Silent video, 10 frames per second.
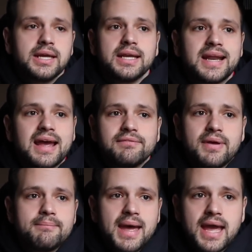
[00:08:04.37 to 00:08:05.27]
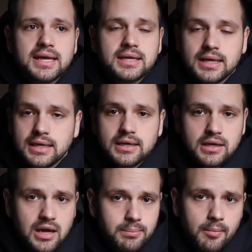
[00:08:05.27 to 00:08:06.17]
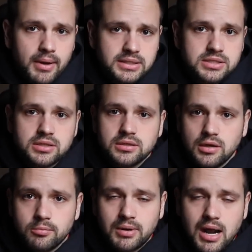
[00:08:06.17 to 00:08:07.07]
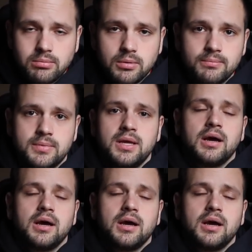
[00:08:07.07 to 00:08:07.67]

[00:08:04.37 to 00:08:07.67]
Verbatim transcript: and have them back in a couple months, no problem.